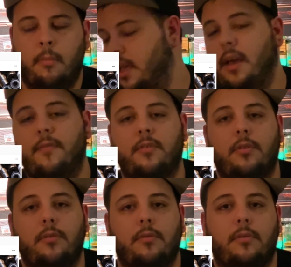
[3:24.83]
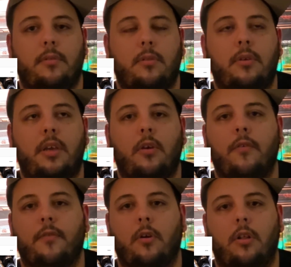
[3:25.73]
After looking
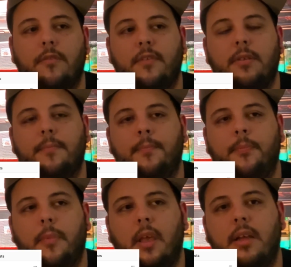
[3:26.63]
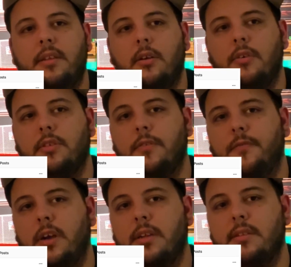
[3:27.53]
over all of it, I did also
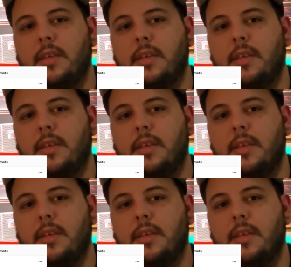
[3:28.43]
find